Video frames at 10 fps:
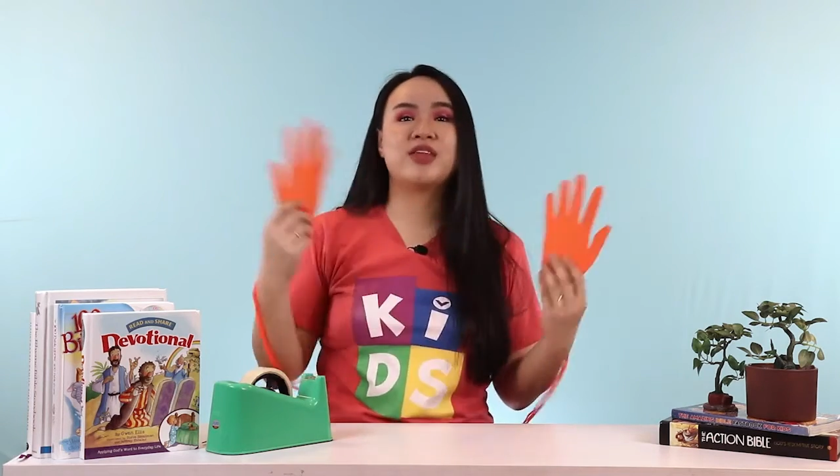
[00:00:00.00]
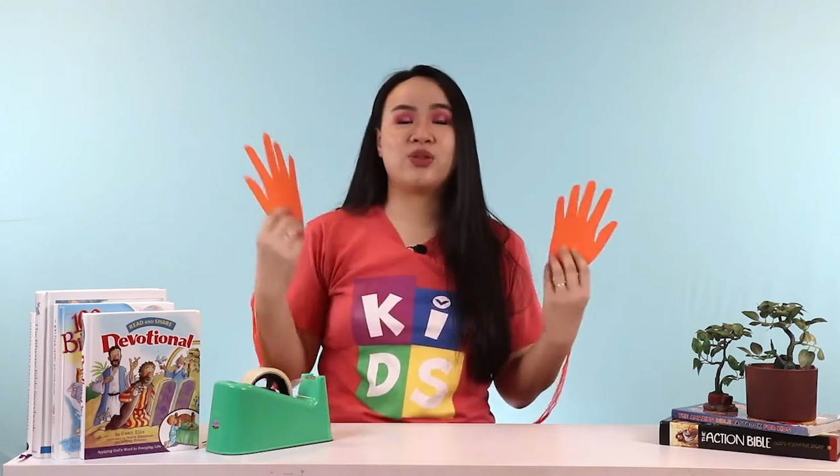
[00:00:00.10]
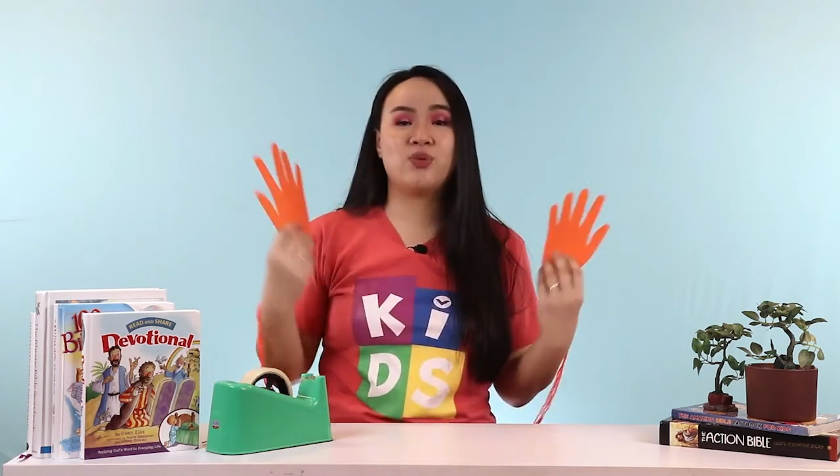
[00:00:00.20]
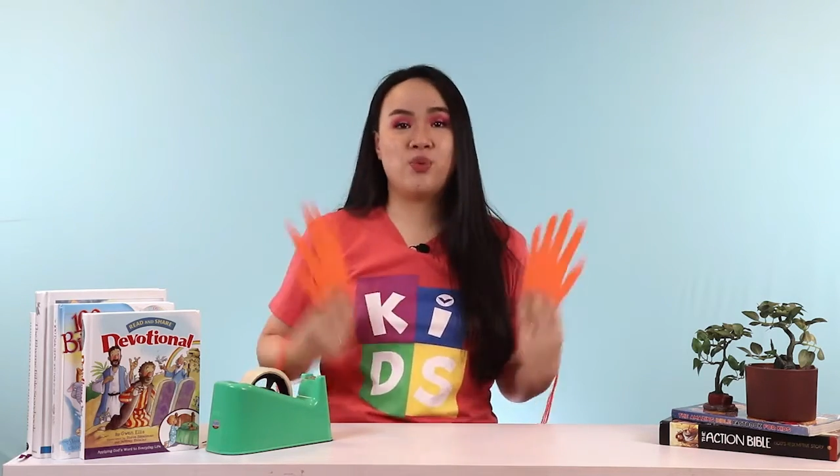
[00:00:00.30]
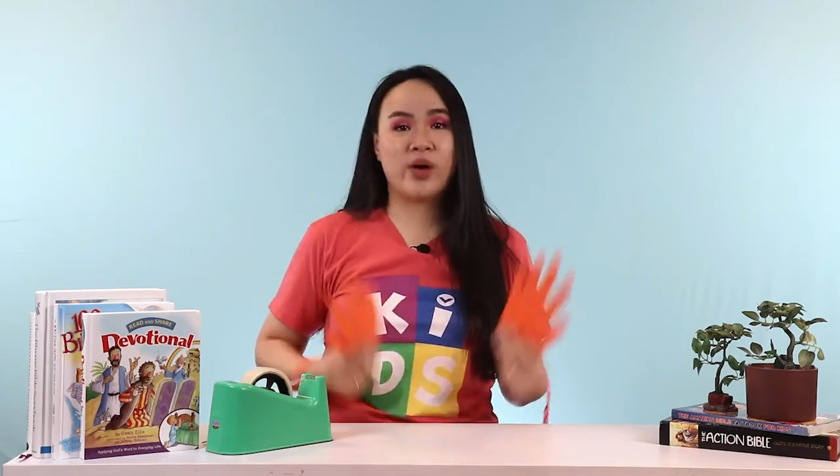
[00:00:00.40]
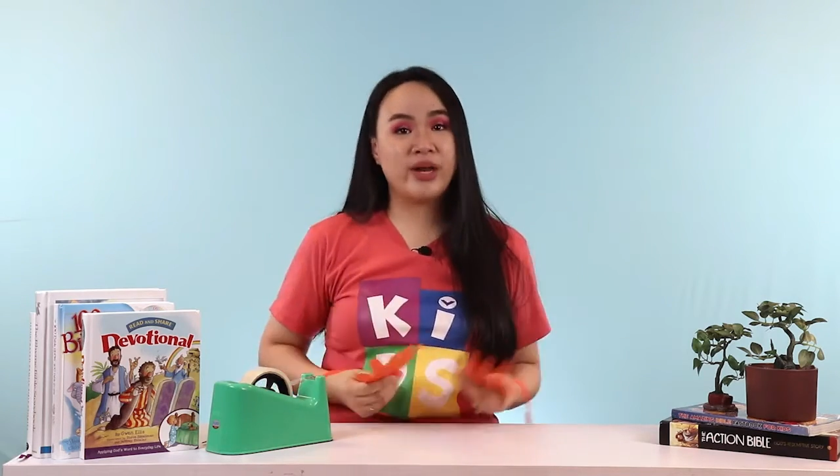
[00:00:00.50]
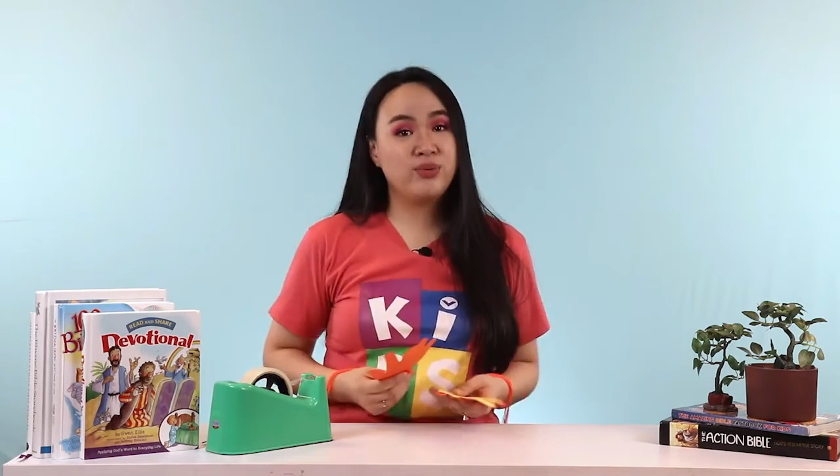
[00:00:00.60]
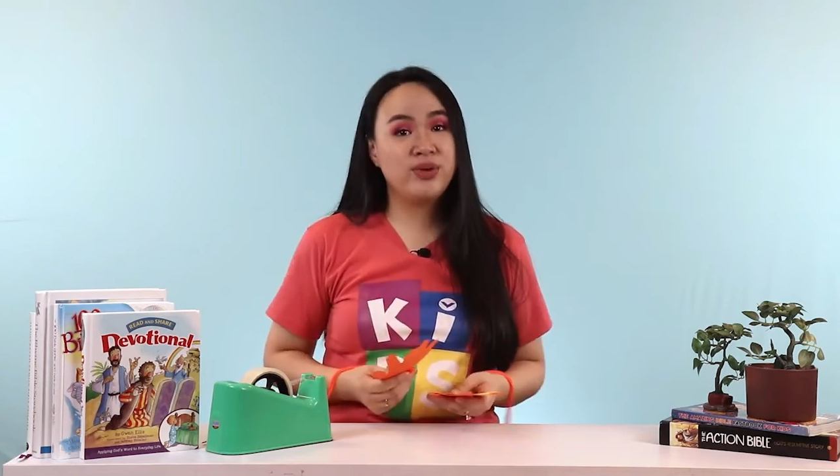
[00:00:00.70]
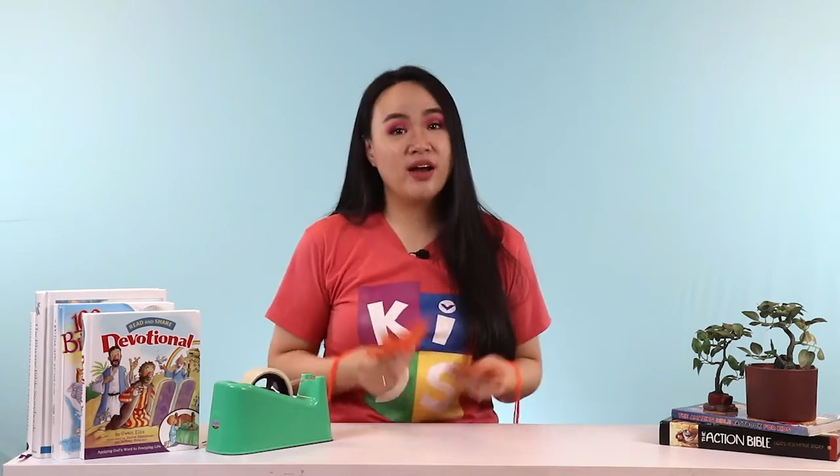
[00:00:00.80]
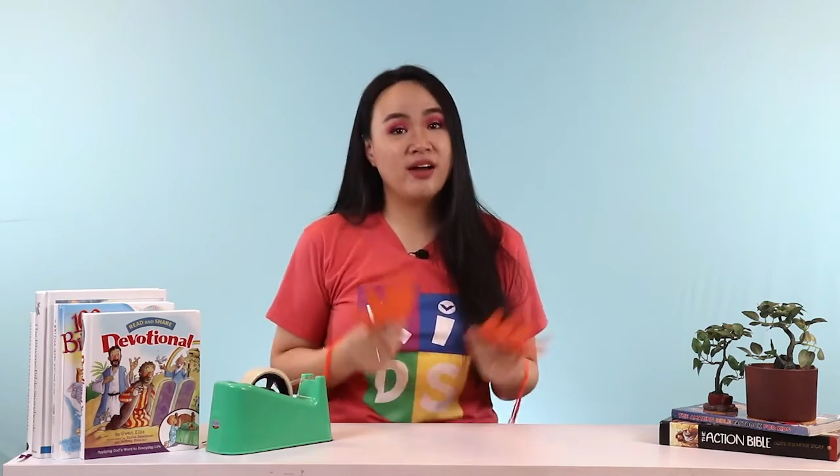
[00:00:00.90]
that
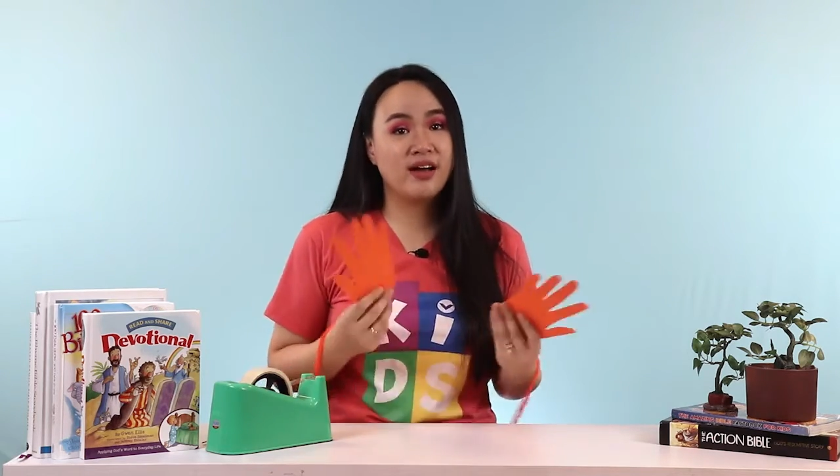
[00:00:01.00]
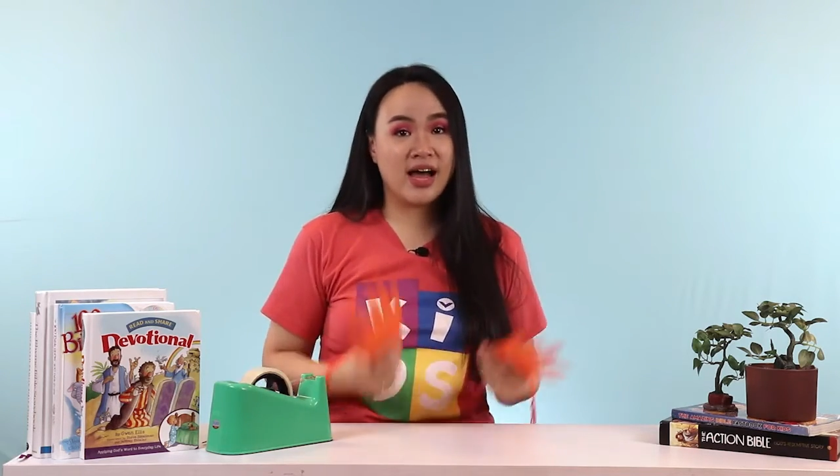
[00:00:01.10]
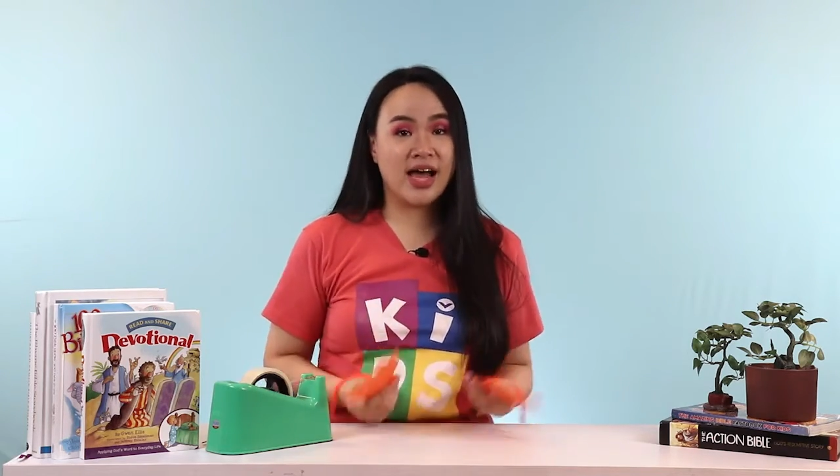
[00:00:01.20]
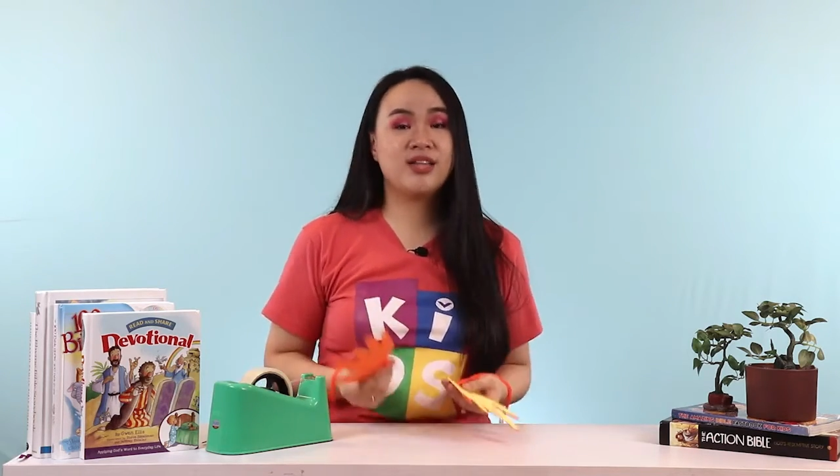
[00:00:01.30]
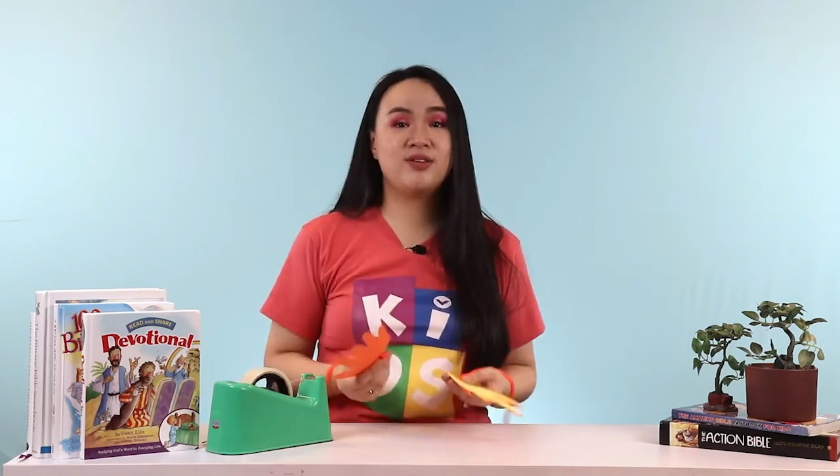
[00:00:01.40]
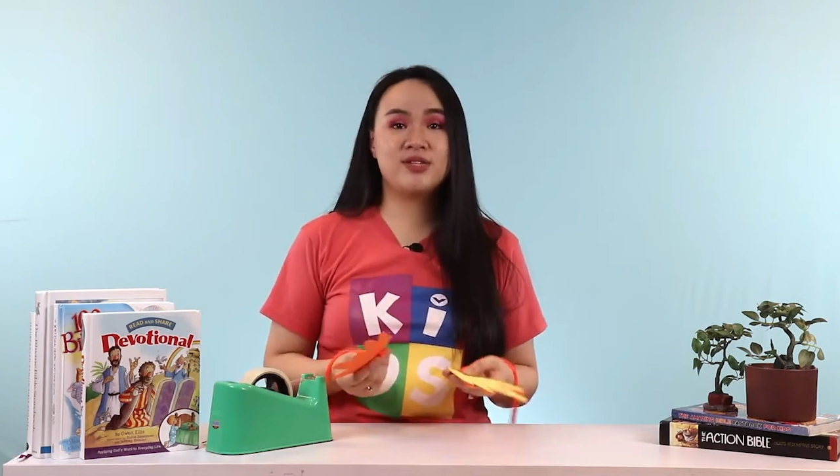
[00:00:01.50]
when we are kind